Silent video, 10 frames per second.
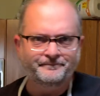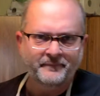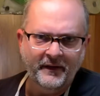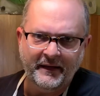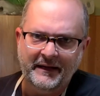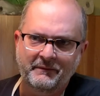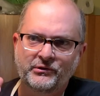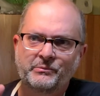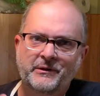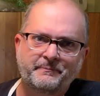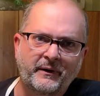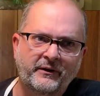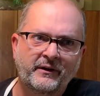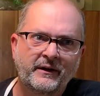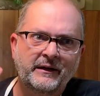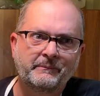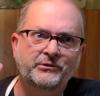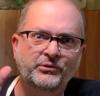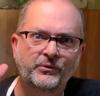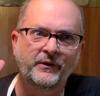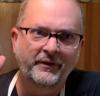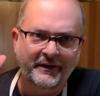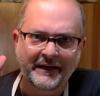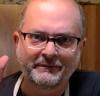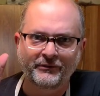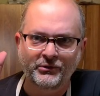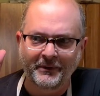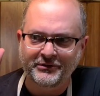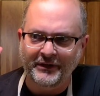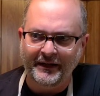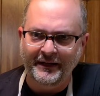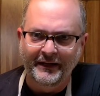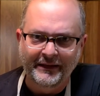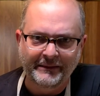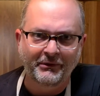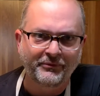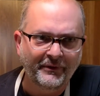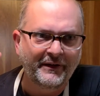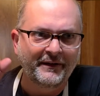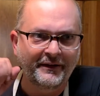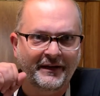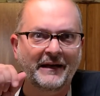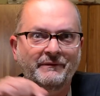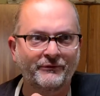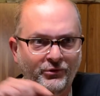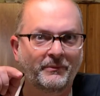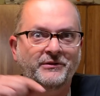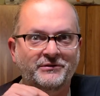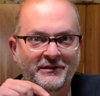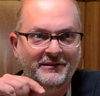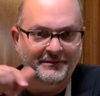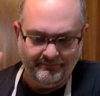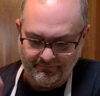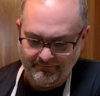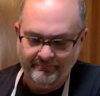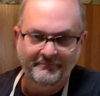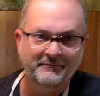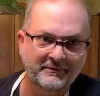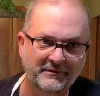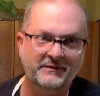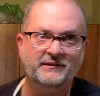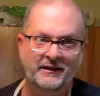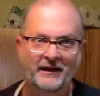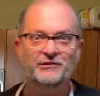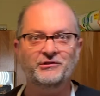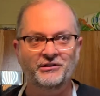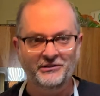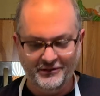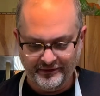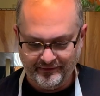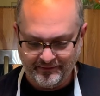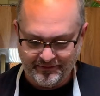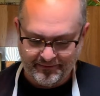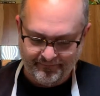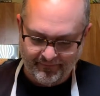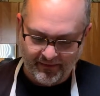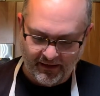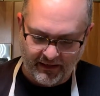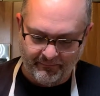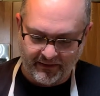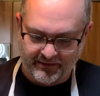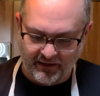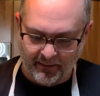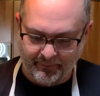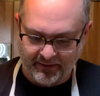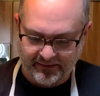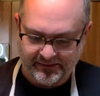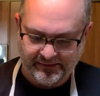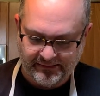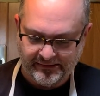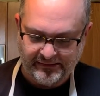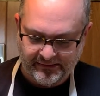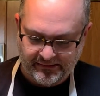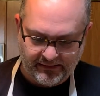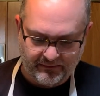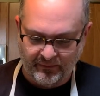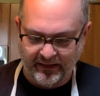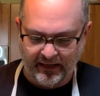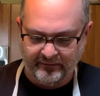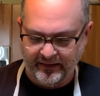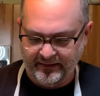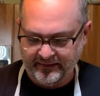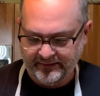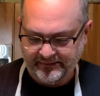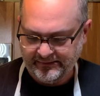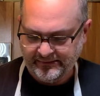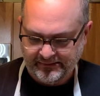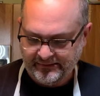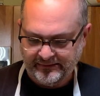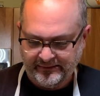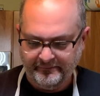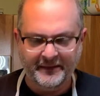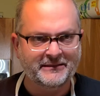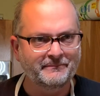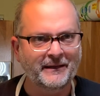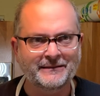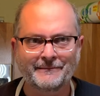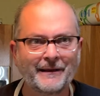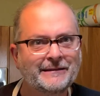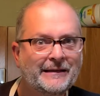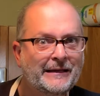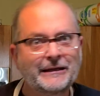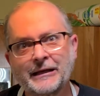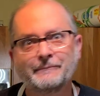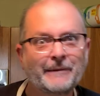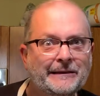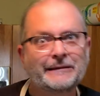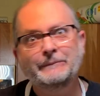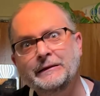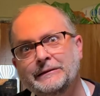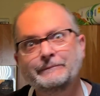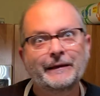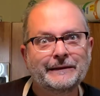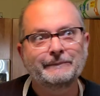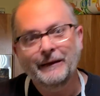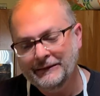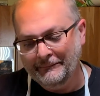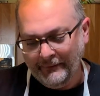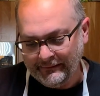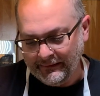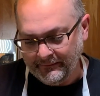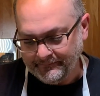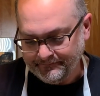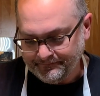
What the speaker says: you can never have too much butter. Number 2, you can never have too much chocolate. Number 3, you can never have too much cheese. Today it's cheese. I'm gonna mix it up, because why not, right? Mixing, mixing, mixing, mixing, mixing, mixing, mixing, mixing.